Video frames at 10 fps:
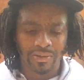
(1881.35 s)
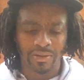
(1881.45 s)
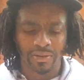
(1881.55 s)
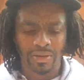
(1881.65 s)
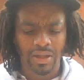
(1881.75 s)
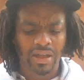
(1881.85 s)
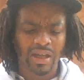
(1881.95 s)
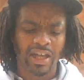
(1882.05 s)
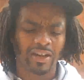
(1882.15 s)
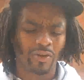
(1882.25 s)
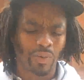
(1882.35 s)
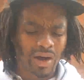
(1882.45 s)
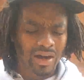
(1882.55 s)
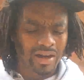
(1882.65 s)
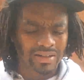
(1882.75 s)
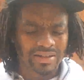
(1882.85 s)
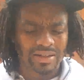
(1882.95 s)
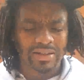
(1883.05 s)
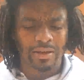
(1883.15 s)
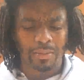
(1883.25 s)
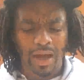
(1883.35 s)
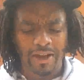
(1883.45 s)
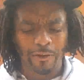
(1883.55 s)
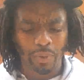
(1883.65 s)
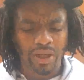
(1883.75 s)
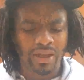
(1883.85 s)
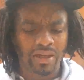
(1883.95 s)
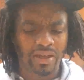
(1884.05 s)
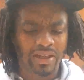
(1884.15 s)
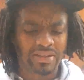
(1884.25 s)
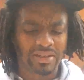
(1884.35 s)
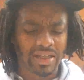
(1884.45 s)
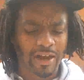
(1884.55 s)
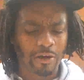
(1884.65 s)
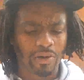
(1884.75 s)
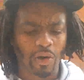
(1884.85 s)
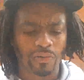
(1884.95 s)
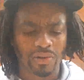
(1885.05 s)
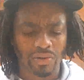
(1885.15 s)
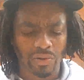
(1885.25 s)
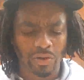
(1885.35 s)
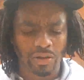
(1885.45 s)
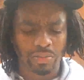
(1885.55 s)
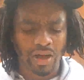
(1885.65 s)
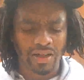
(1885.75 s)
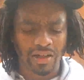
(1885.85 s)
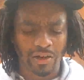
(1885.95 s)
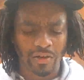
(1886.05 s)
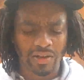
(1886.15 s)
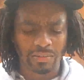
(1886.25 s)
And Hawa sent a mighty wind against the tower and overthrew it upon the earth.